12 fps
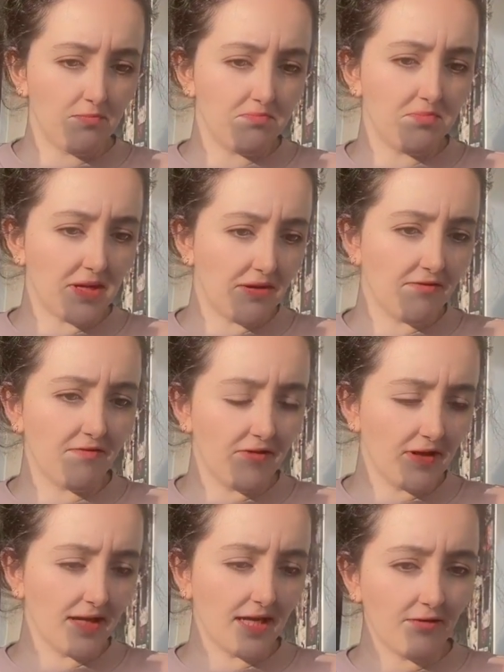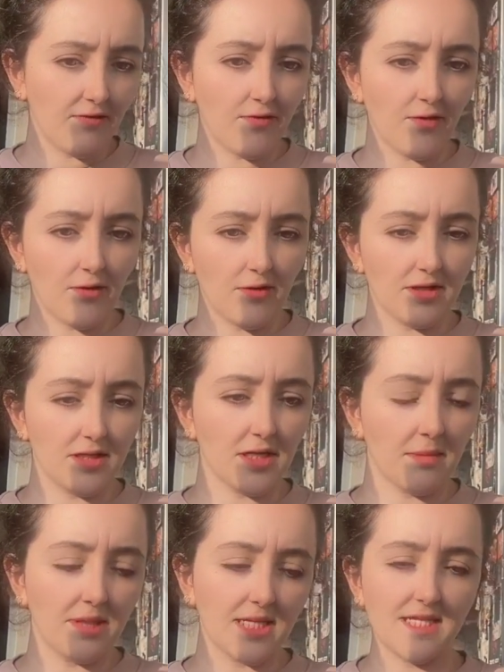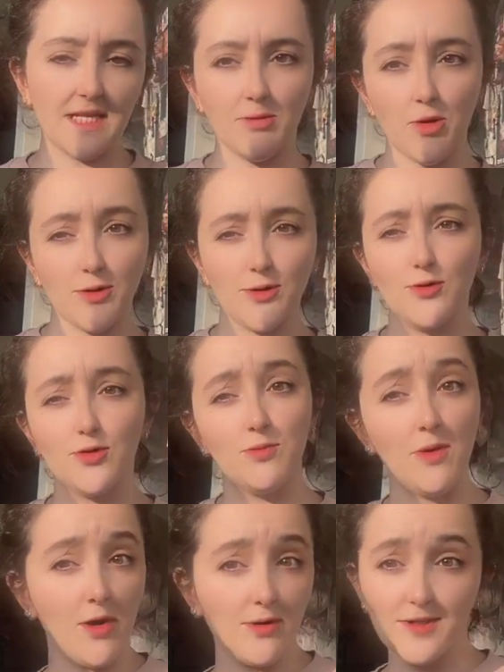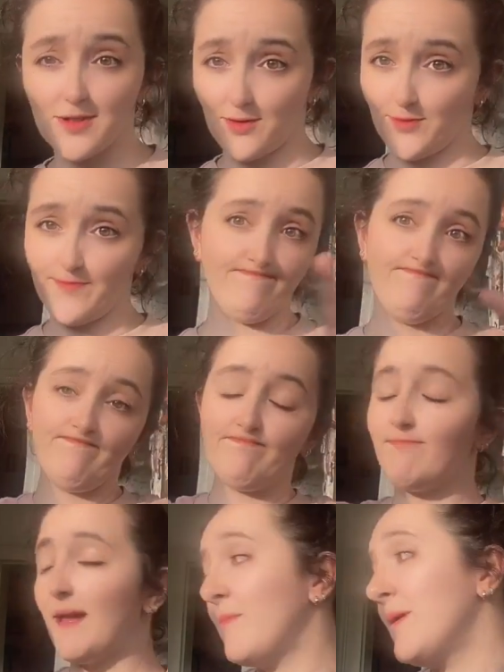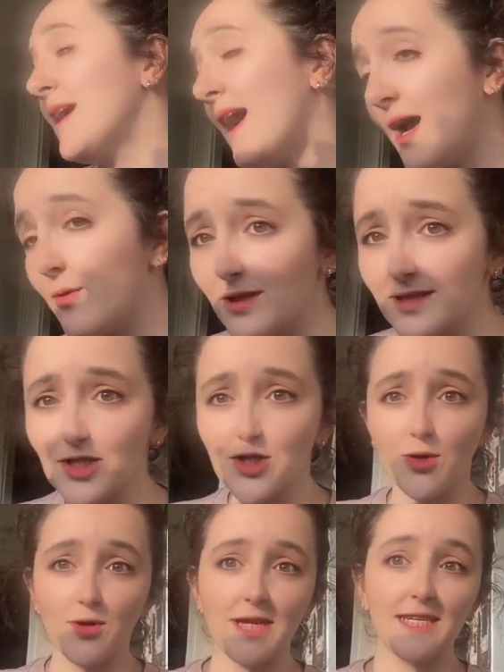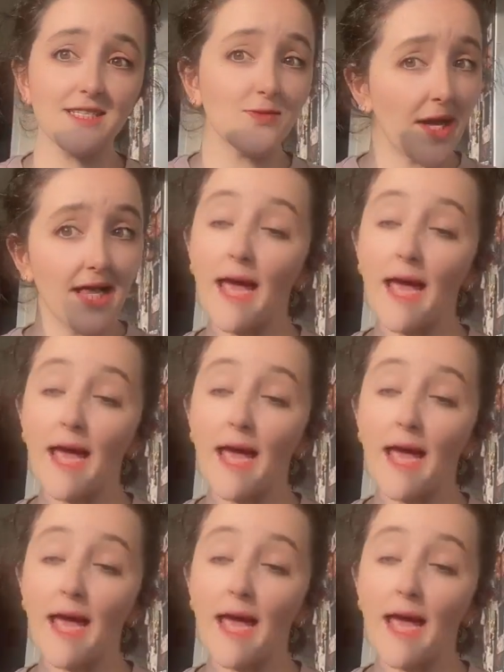beef filling for the dumplings that I'm going to do tomorrow, so maybe I will show you that as well.